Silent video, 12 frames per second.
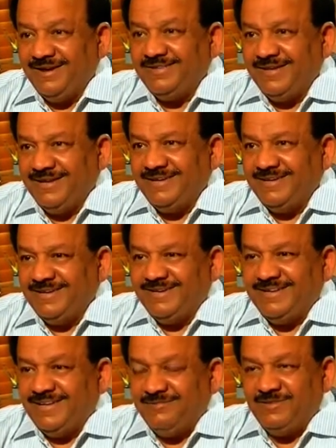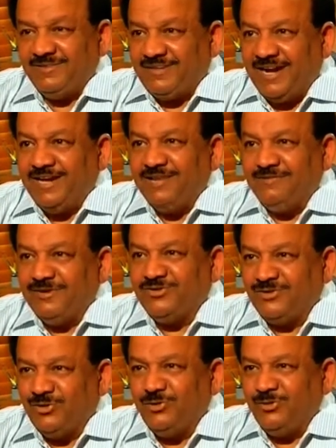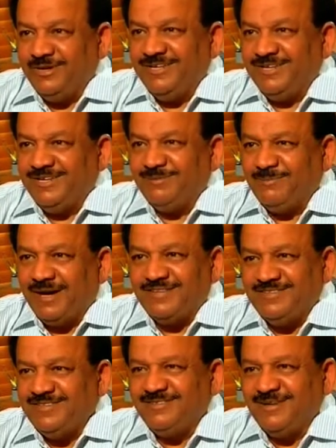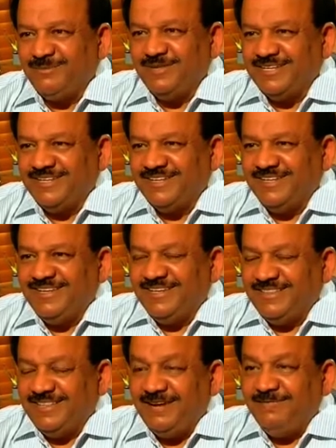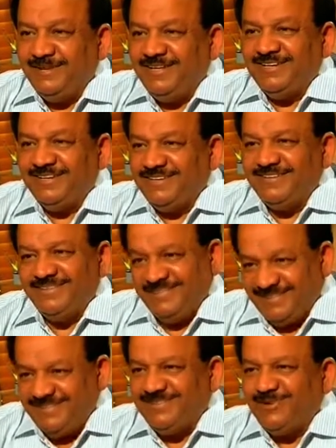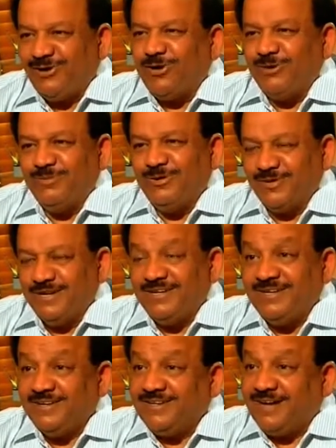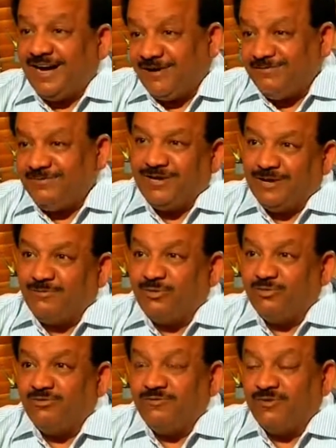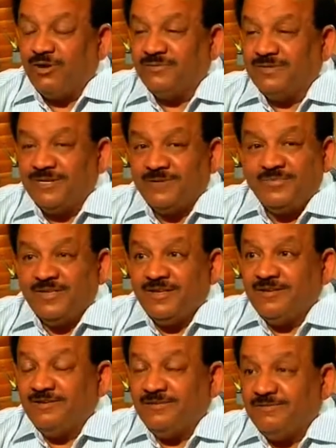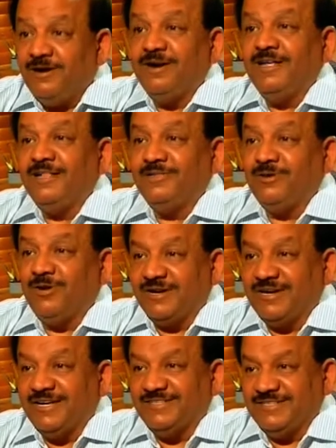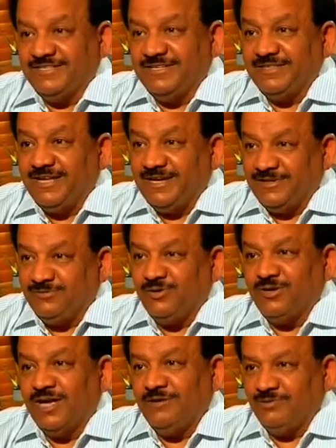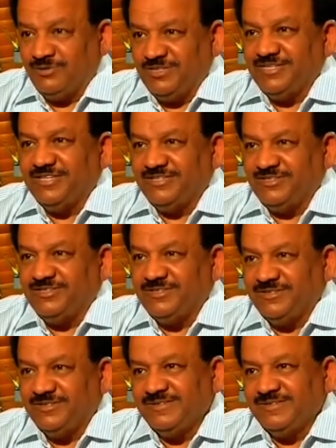And then if the scientific scrutiny passes something, then we talk about it uh, after approval from the World Health Organization. That is what I would suggest.